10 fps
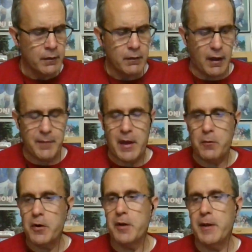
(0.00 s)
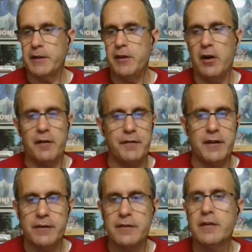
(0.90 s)
I'm not worried about the
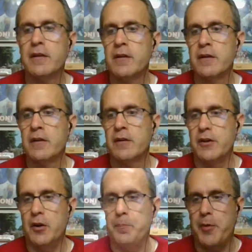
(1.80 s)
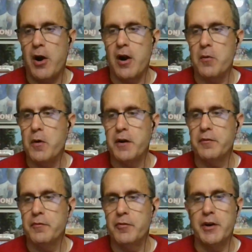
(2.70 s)
offense. You know, bar
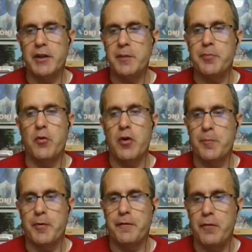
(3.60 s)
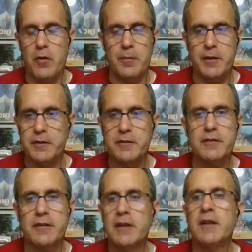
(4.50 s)
one really poor
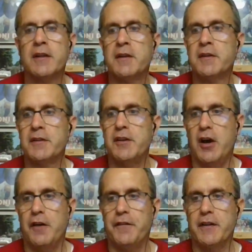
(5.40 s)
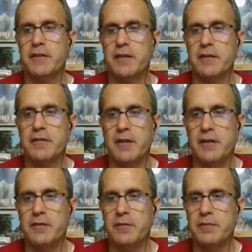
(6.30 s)
performance, the offense has,
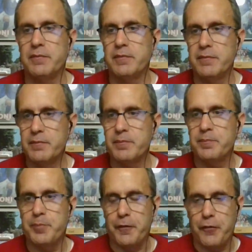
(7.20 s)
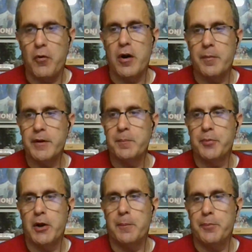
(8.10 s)
has performed and
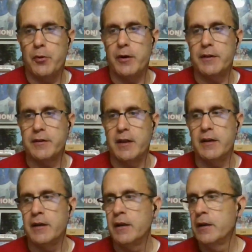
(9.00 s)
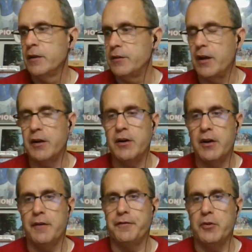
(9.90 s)
put up points and done
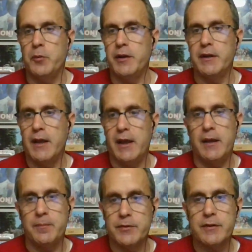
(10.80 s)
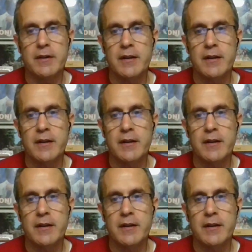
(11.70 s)
enough to win games.